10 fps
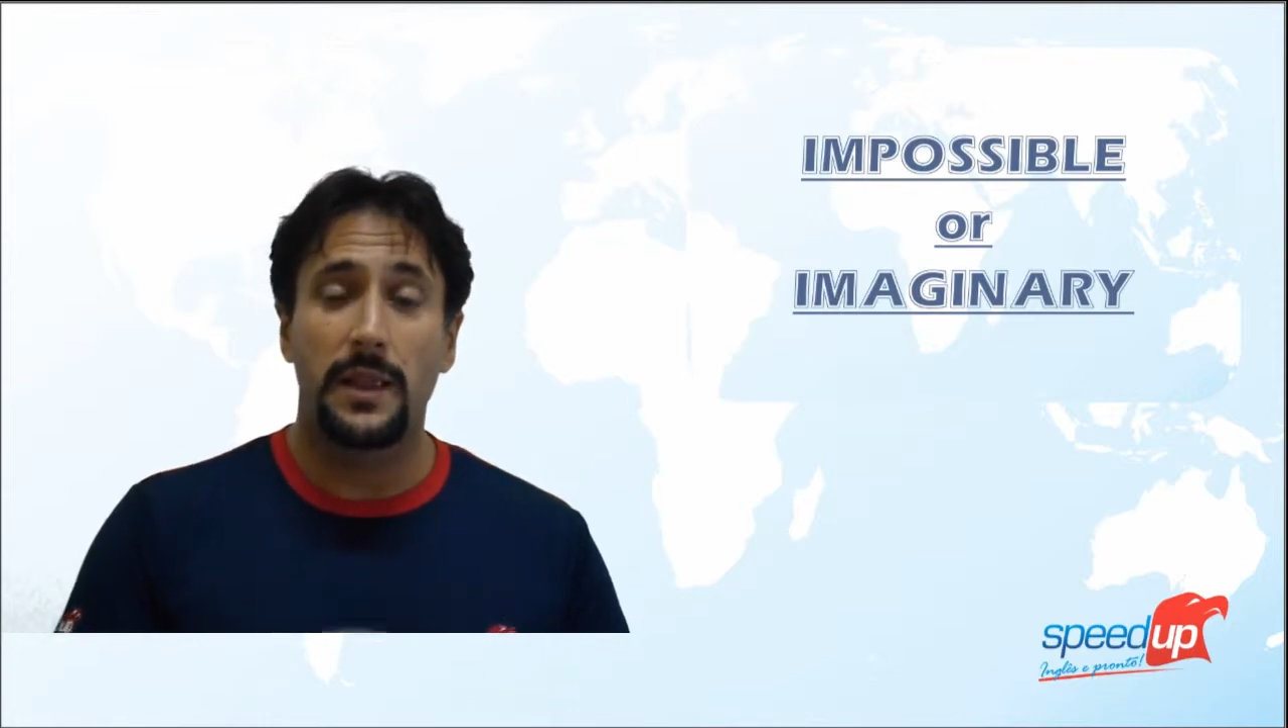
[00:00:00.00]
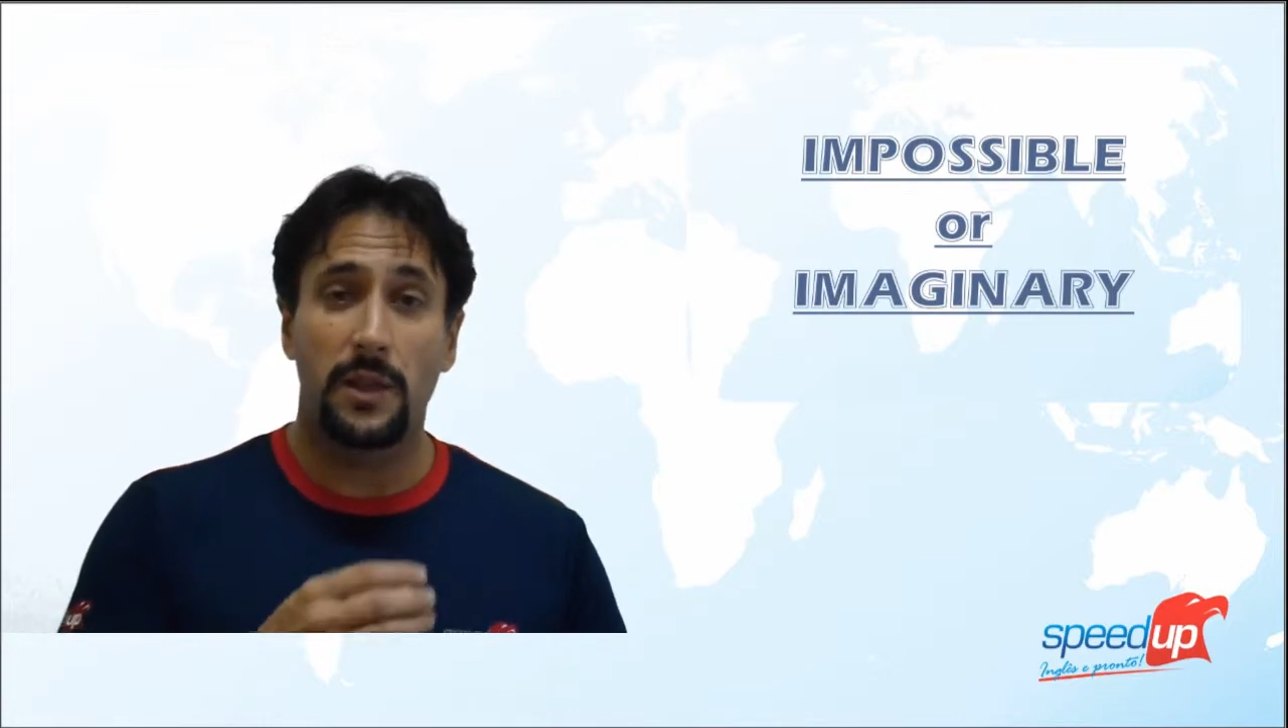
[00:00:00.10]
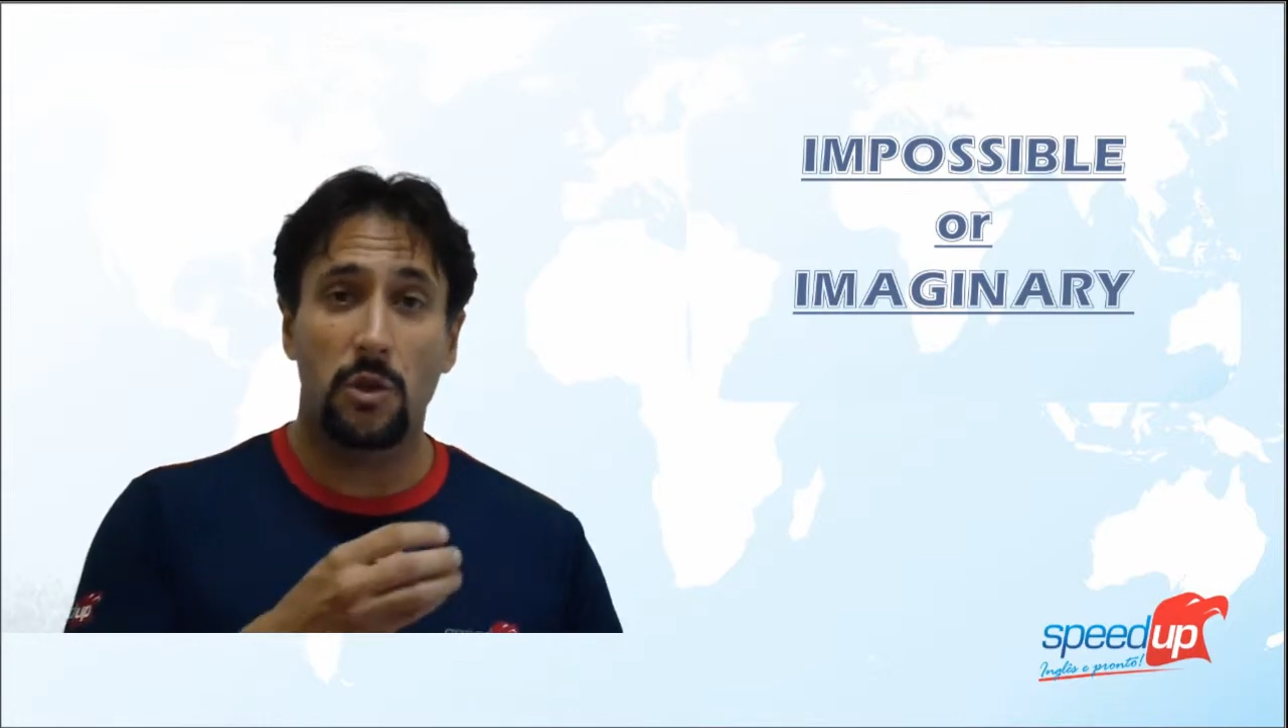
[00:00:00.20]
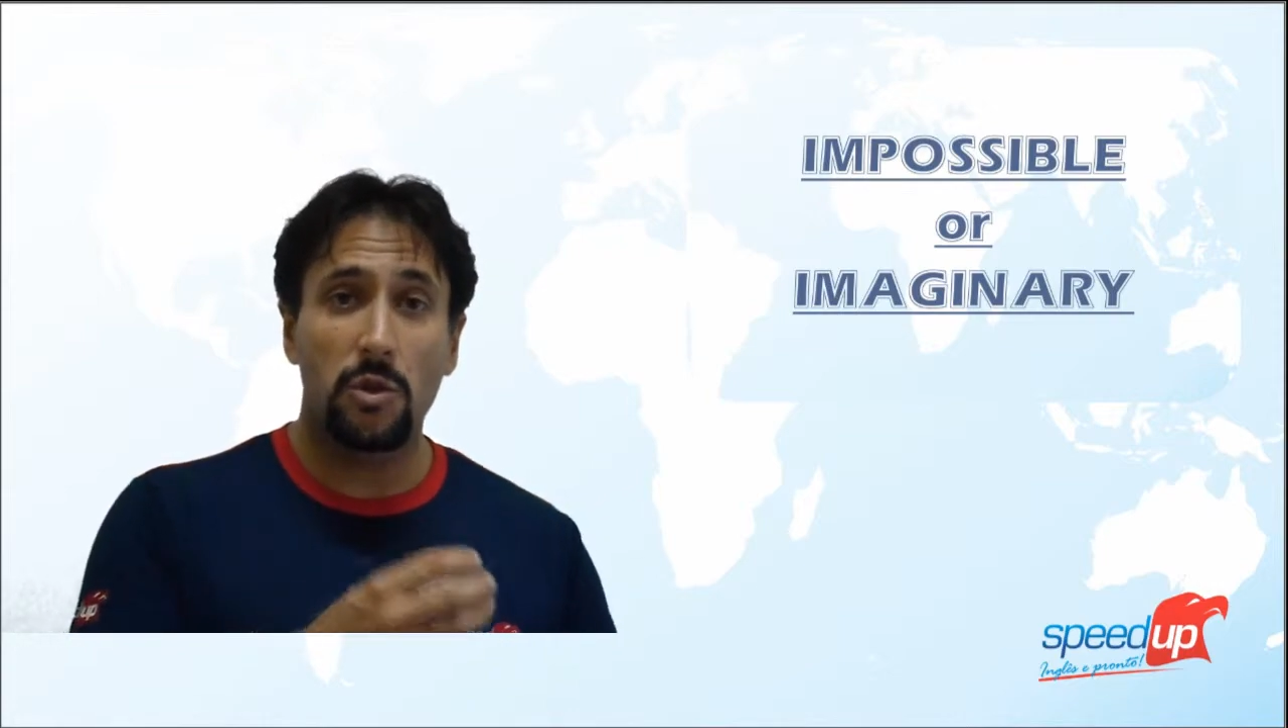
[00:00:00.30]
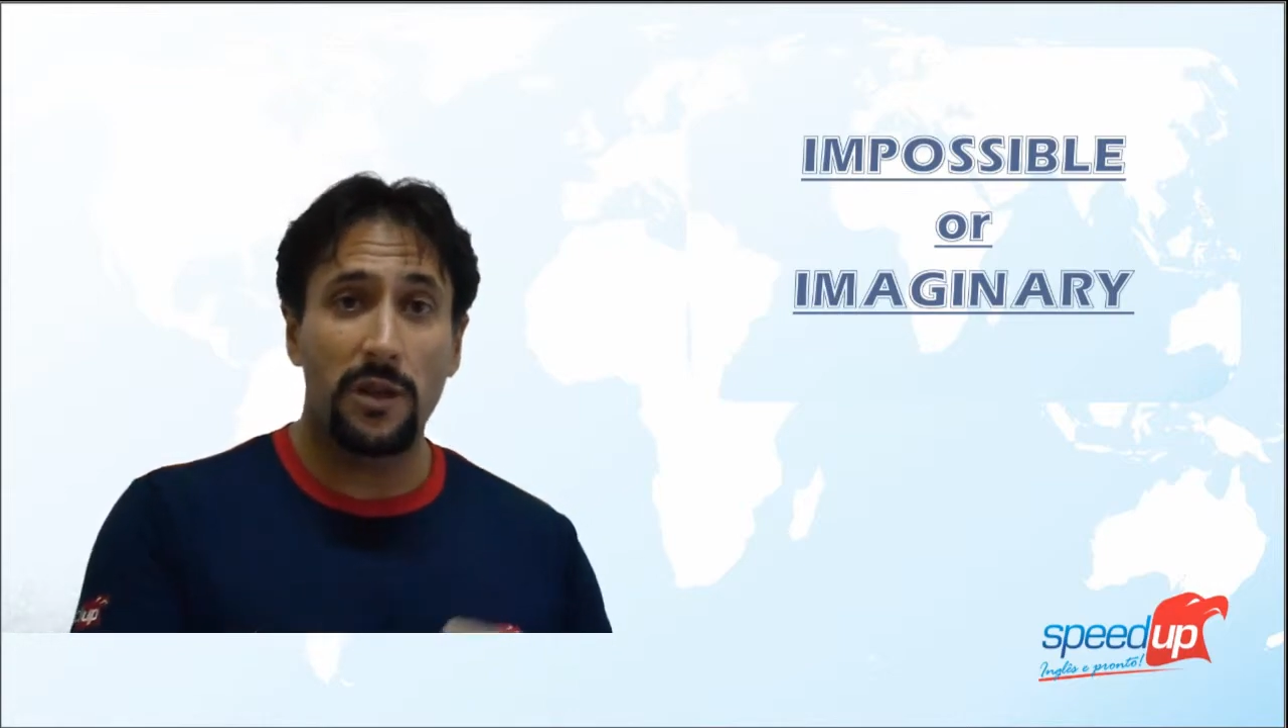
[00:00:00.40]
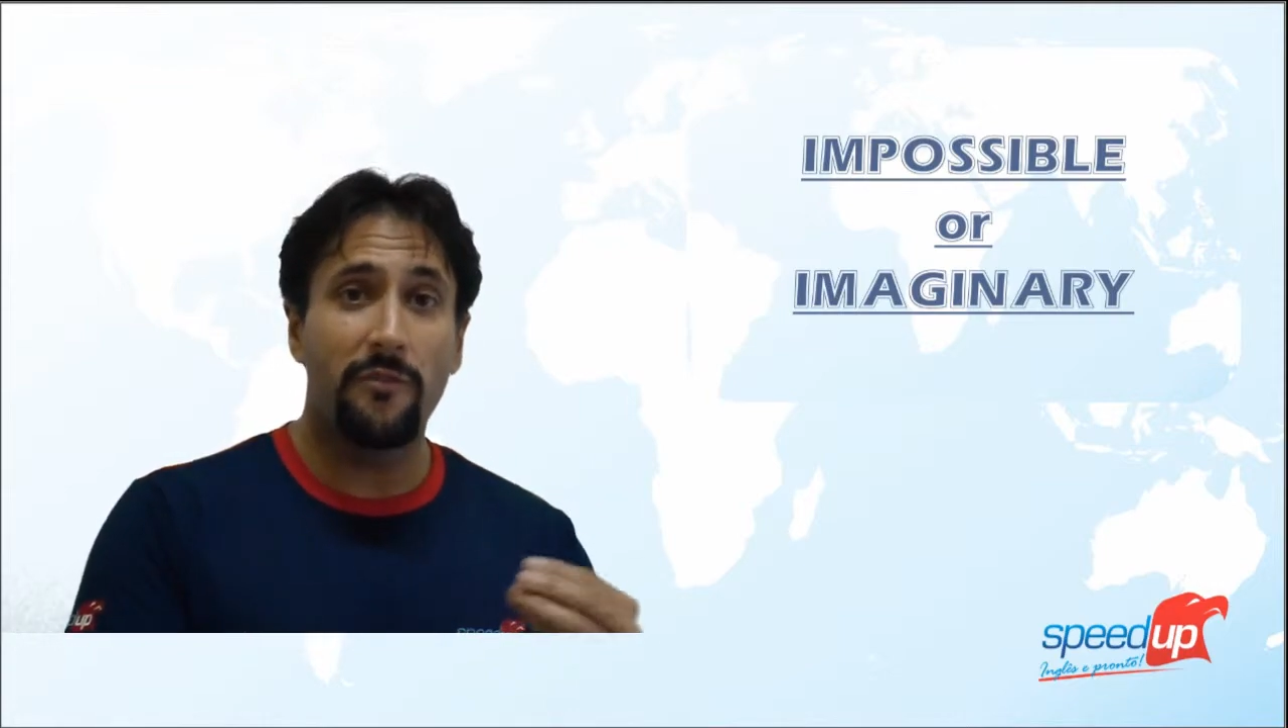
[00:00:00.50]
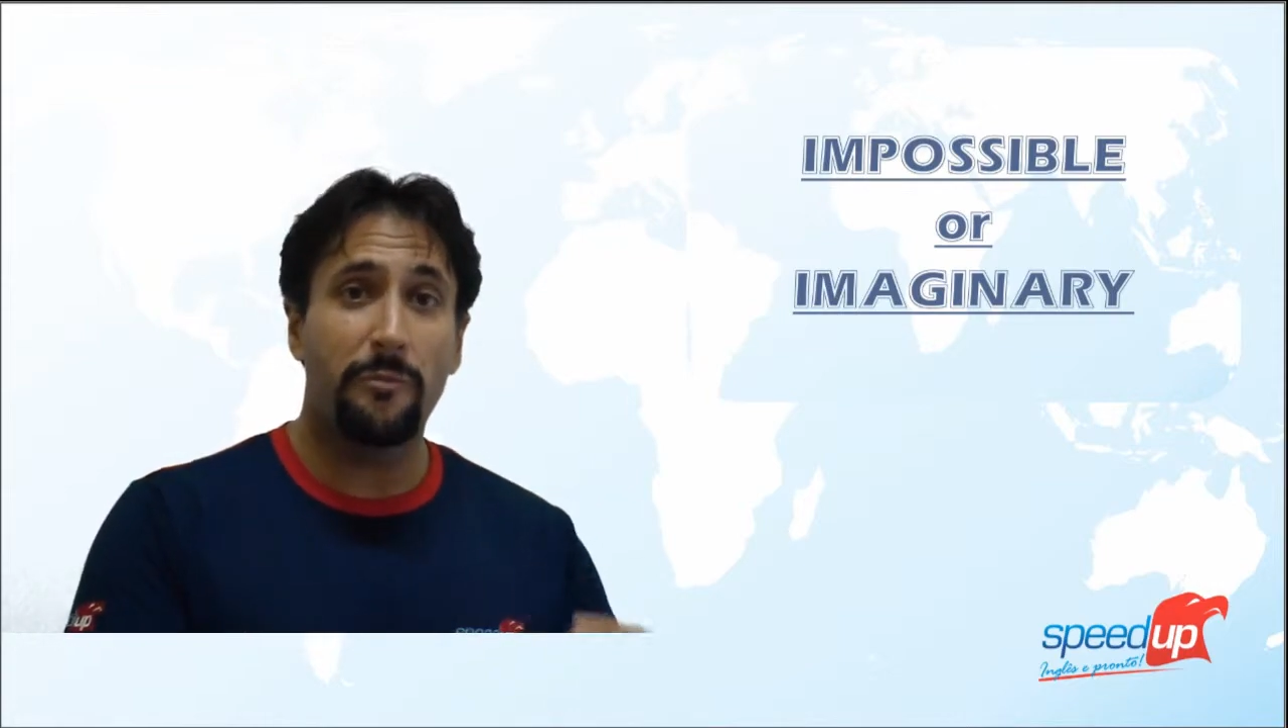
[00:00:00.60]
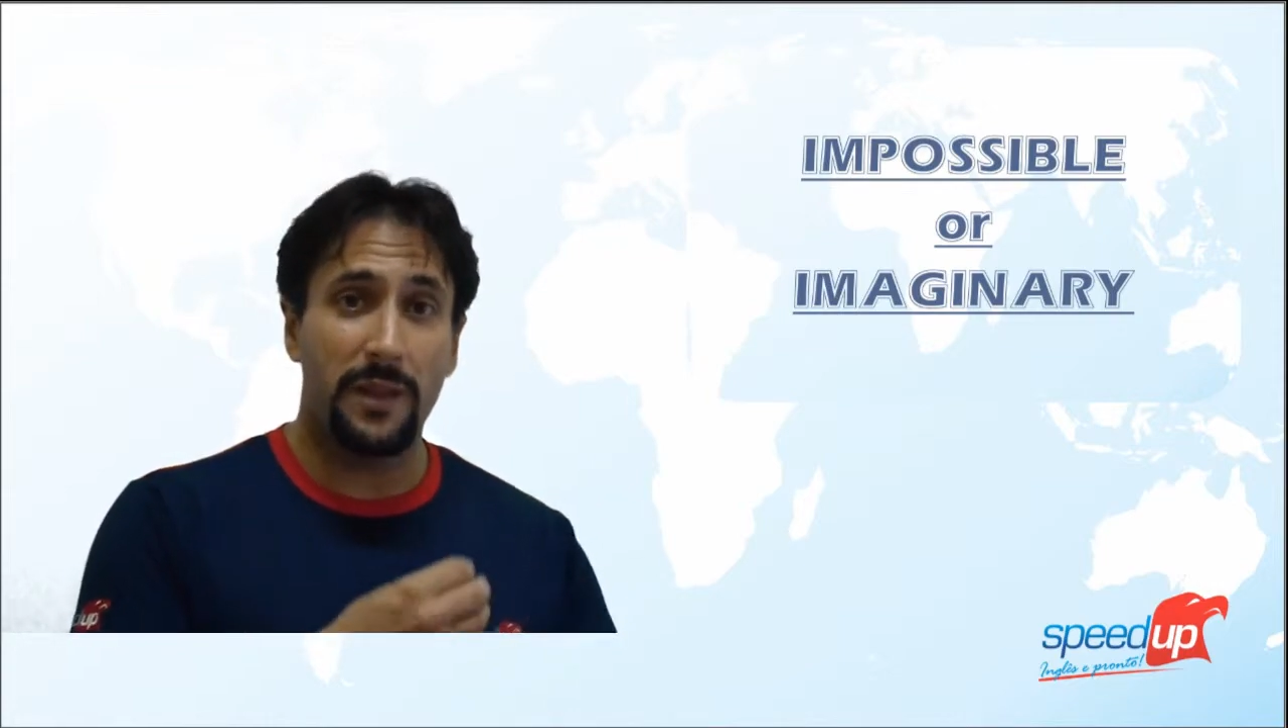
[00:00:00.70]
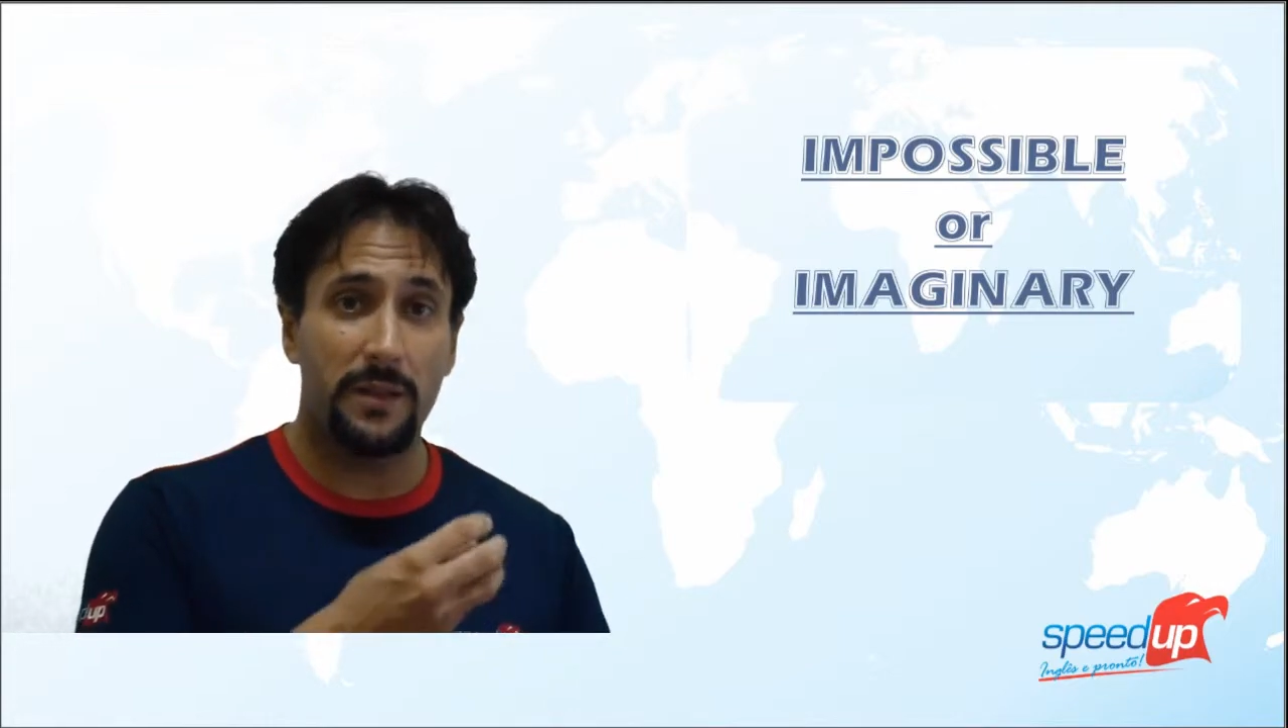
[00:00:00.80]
that could have